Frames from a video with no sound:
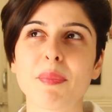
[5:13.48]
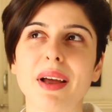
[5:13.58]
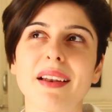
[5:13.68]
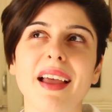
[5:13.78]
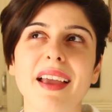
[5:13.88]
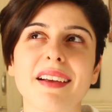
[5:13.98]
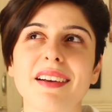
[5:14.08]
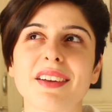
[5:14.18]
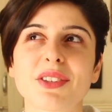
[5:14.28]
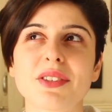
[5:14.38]
but like
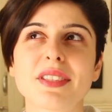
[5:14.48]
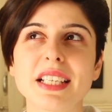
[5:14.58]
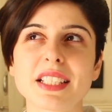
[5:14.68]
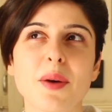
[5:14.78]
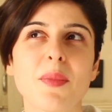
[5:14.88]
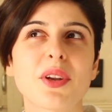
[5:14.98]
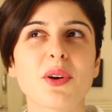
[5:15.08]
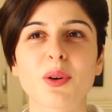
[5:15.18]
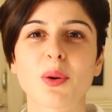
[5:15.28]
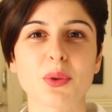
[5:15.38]
to see someone
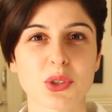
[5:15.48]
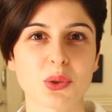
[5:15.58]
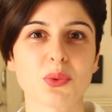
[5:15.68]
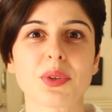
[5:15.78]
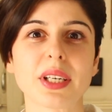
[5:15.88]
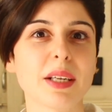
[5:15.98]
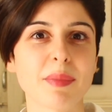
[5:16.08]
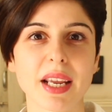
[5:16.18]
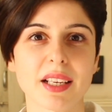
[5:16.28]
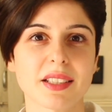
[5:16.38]
you're close to really
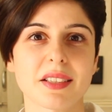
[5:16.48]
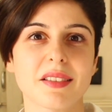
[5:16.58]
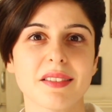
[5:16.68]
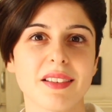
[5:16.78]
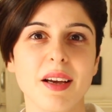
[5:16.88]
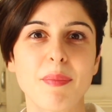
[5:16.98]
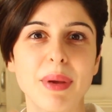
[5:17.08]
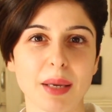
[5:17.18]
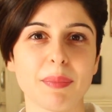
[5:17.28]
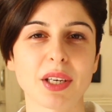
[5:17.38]
makes a
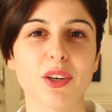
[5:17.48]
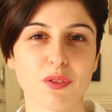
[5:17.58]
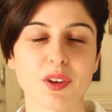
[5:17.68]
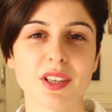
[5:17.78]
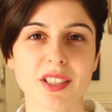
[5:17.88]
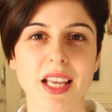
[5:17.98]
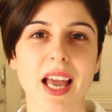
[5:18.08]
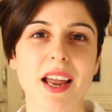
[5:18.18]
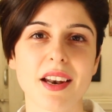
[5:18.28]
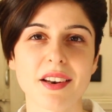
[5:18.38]
big, big difference.
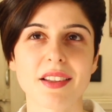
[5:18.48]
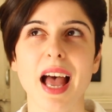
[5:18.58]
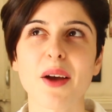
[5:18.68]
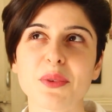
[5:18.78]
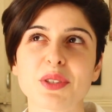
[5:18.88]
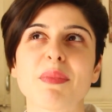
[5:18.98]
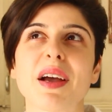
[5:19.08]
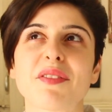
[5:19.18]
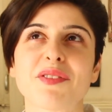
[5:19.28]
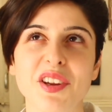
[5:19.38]
And that was
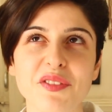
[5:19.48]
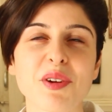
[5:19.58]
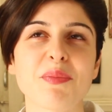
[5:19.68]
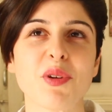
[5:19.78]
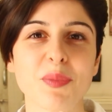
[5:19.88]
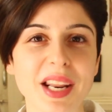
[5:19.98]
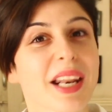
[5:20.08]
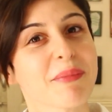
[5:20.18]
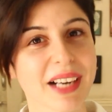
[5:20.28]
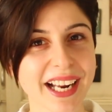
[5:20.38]
my favorite moment.
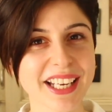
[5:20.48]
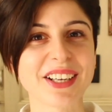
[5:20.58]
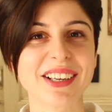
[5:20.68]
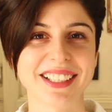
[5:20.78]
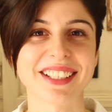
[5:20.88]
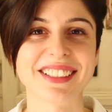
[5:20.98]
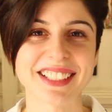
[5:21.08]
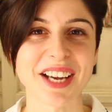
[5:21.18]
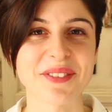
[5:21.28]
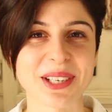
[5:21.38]
And I'm glad he got it on
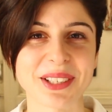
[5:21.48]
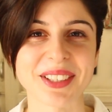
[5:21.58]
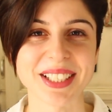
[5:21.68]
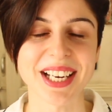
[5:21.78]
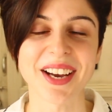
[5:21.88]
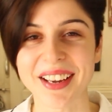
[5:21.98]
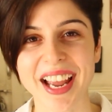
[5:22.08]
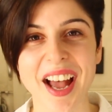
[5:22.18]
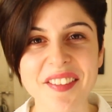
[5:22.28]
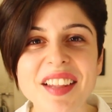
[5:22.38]
camera because now I
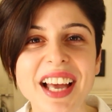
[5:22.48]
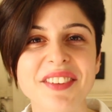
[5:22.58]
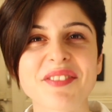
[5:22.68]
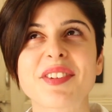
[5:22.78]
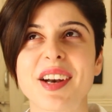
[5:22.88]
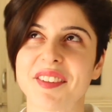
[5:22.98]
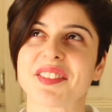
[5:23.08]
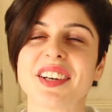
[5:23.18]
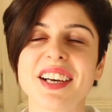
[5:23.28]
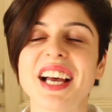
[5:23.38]
have that
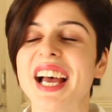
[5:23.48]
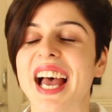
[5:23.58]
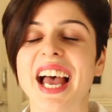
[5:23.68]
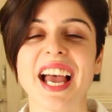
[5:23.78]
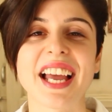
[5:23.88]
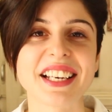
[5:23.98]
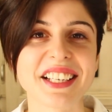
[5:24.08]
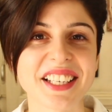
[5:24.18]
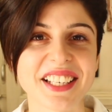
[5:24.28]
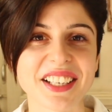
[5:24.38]
forever.
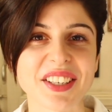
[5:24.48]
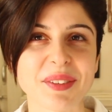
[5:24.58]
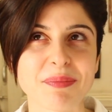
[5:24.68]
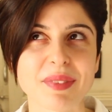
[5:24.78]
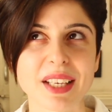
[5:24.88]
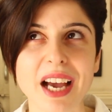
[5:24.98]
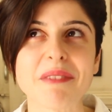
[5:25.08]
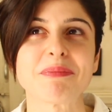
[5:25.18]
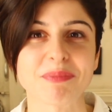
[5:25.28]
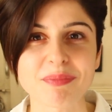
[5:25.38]
And uh, yeah,